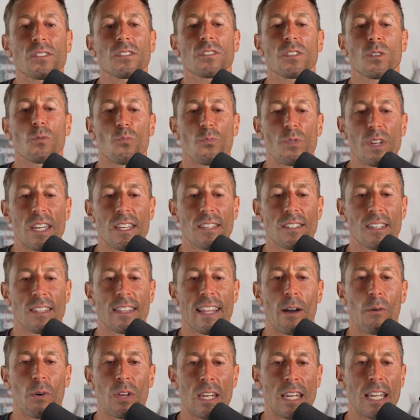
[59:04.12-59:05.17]
this is the
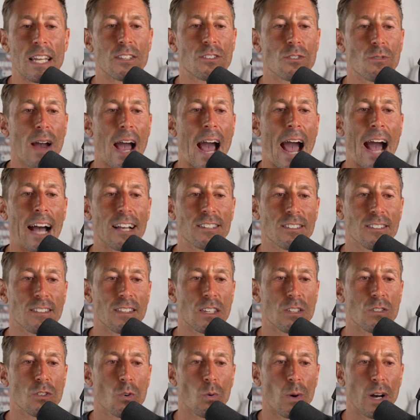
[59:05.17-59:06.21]
reason that we need to ask
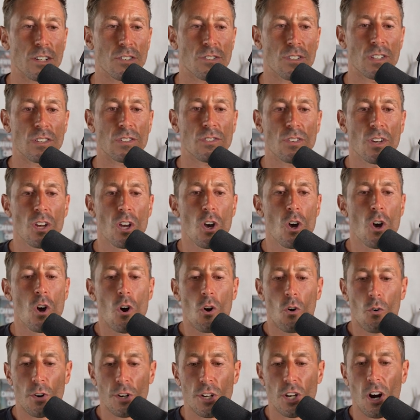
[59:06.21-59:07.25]
these questions
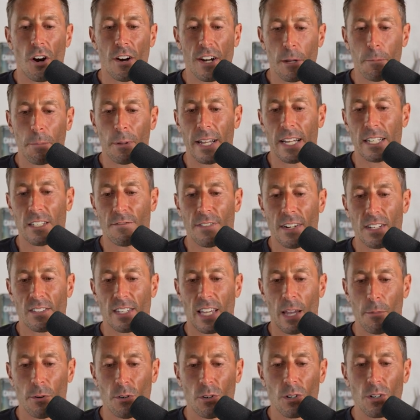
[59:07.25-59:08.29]
regarding plant defense
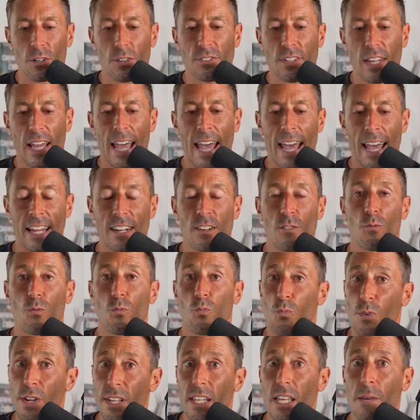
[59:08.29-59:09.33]
chemicals and
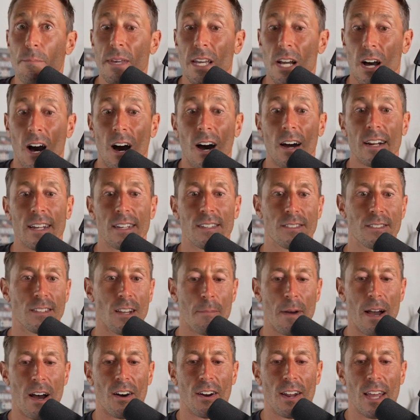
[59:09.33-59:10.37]
really be honest
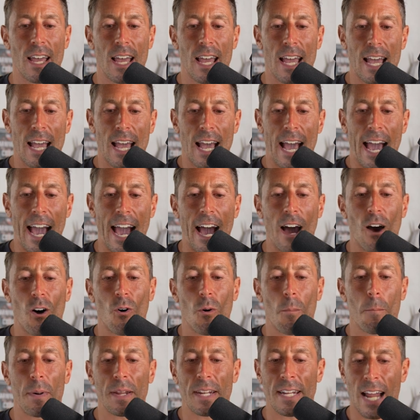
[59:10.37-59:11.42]
about
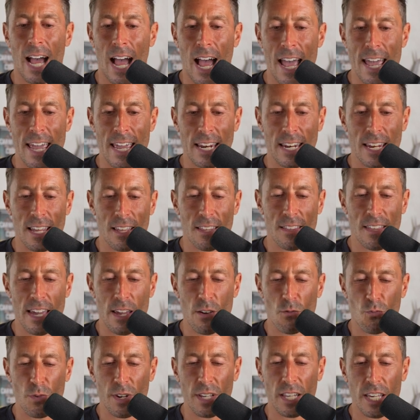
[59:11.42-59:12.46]
how benign
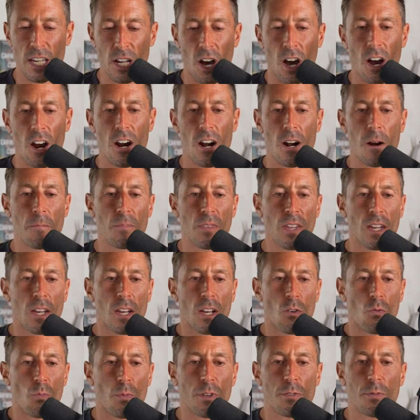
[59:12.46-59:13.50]
they really are.
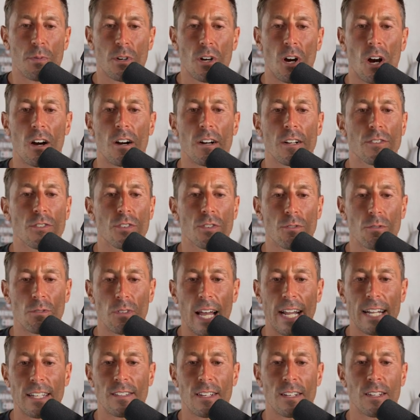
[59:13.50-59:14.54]
With regard to
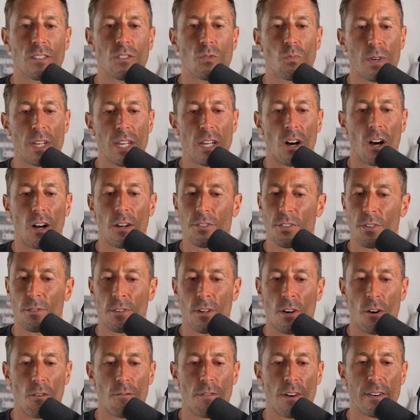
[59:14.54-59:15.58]
lectins, we also
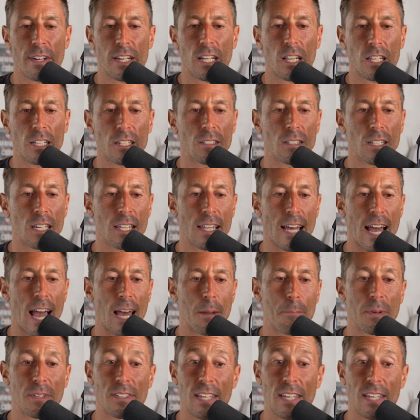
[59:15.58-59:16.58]
know very clearly that